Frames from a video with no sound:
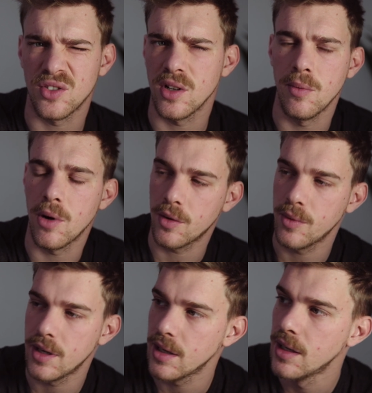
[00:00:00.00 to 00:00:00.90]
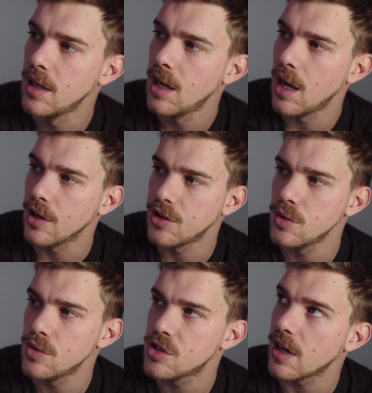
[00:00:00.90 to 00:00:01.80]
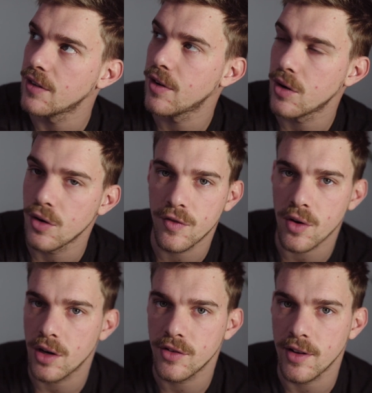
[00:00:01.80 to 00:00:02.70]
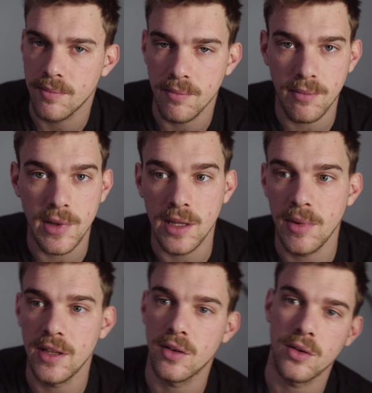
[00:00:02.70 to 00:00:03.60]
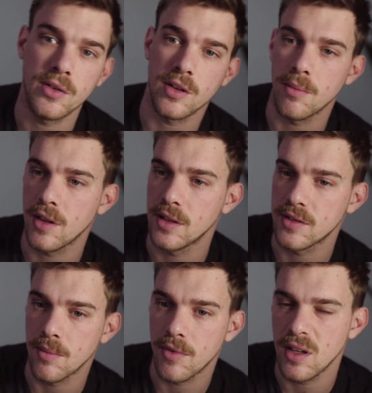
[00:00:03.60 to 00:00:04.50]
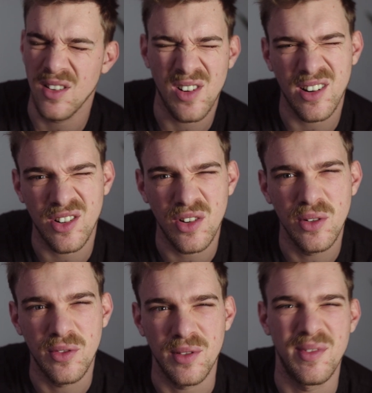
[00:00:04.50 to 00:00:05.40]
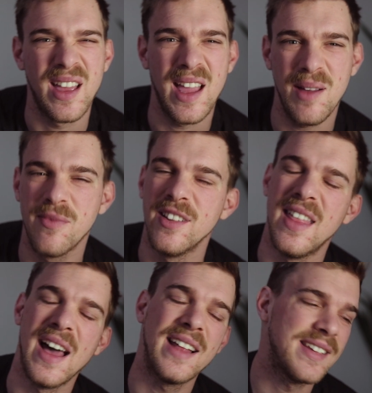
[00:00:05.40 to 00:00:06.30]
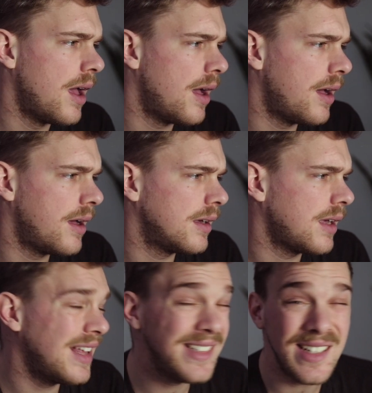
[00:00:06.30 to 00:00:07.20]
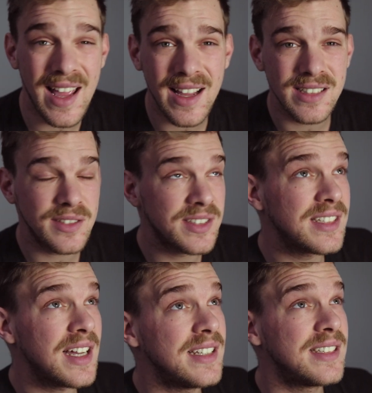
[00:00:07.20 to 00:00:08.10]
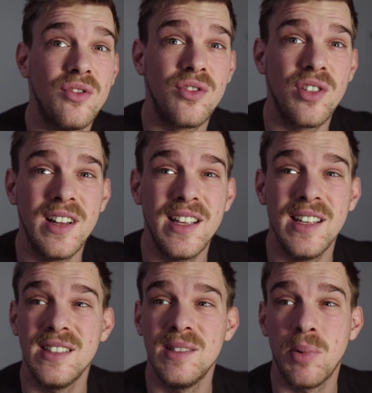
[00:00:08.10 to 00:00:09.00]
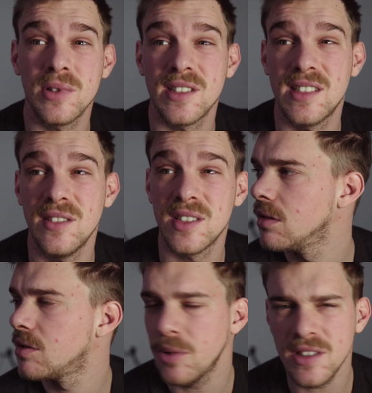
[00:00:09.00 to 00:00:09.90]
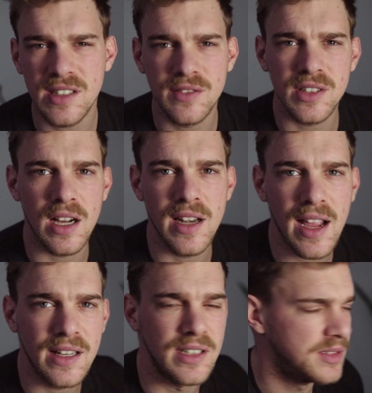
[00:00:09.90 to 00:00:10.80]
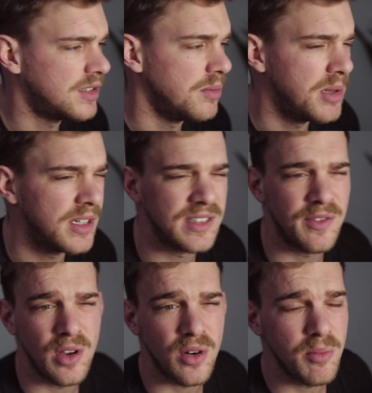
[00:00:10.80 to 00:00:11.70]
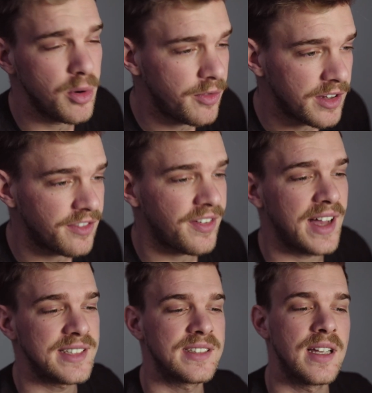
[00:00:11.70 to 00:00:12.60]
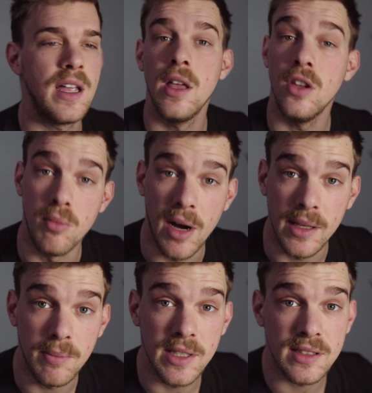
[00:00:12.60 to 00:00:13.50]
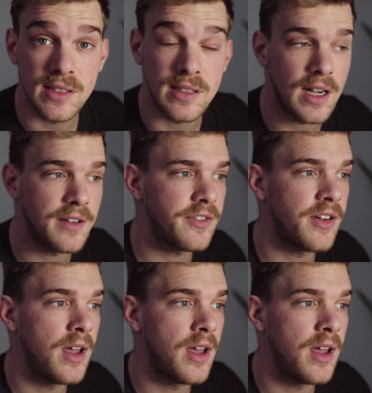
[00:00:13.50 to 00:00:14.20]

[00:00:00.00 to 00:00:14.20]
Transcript: really work with a huge telephoto 400mm, something you can't shoot from the hip with that. And the negative side, really, the positives are negatives too, because if you're moving fast, you might miss stuff.